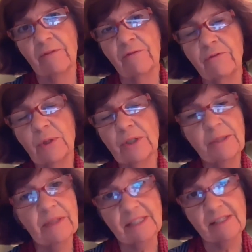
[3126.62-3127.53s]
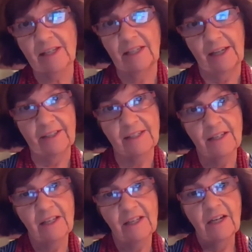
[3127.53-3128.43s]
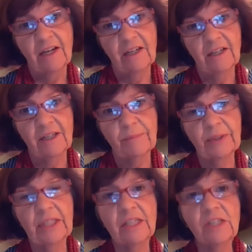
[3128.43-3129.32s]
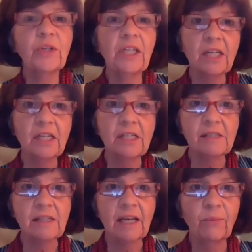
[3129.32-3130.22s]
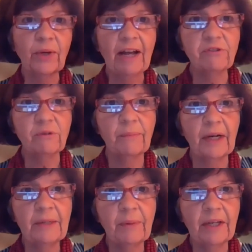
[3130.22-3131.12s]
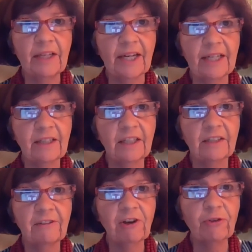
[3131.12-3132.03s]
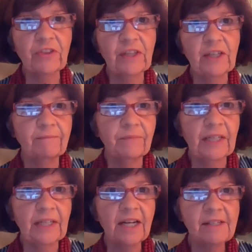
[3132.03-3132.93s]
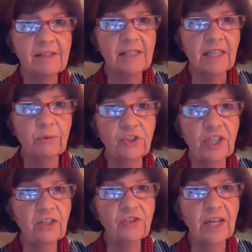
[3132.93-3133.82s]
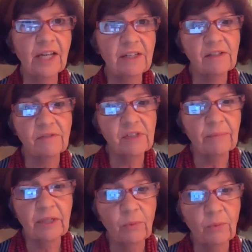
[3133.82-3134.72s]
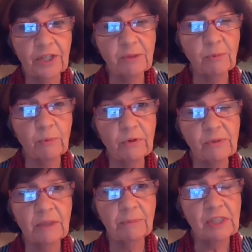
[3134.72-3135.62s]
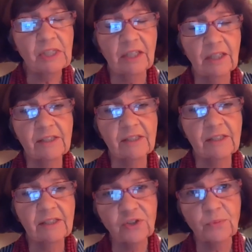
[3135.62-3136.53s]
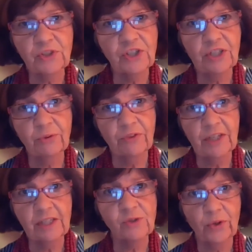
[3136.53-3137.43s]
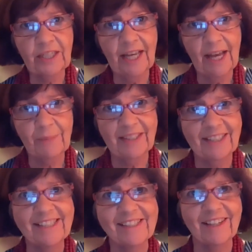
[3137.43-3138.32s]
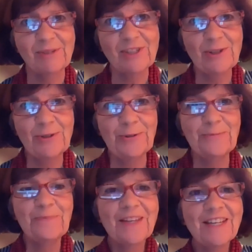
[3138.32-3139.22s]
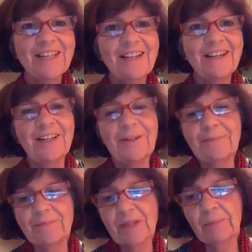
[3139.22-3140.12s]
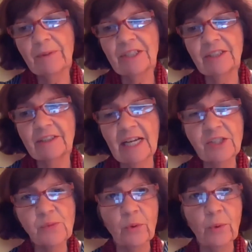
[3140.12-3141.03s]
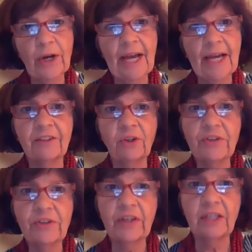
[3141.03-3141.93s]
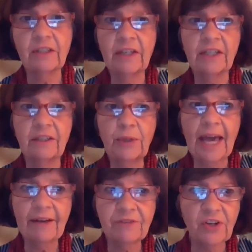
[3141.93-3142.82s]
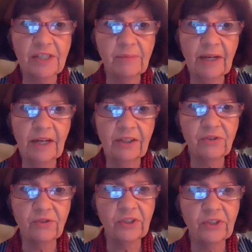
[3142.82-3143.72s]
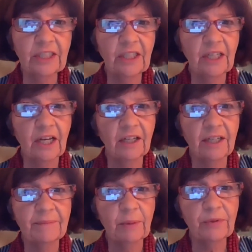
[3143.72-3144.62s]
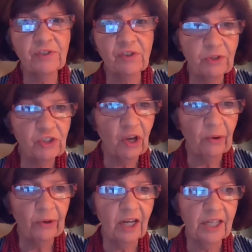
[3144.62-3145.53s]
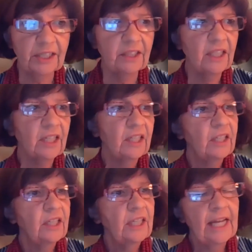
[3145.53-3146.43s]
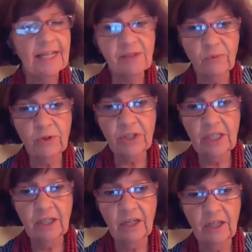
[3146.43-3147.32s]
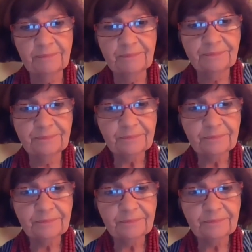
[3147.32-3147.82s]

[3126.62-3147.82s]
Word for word: a really big disconnect. Um, but it is what it is, and we have to abide by that. And the only thing that I see that would change that is if somebody wanted to propose amendment to the Constitution, which I don't think is going to happen anytime soon, um, but that's where we're at. And the only thing that we have talked about internally, um, and with so much going on, it hasn't really um,